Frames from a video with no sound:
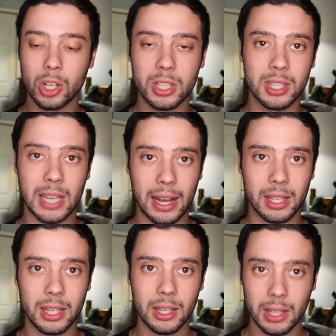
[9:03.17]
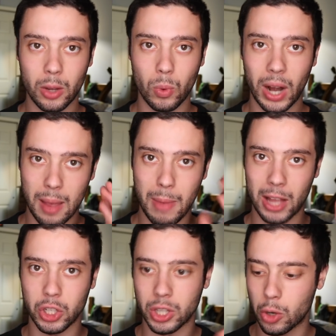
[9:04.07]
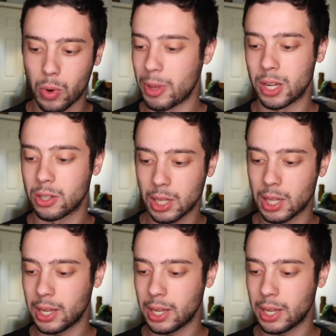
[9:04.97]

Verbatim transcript: looks exactly like what I imagine the Caribbean to look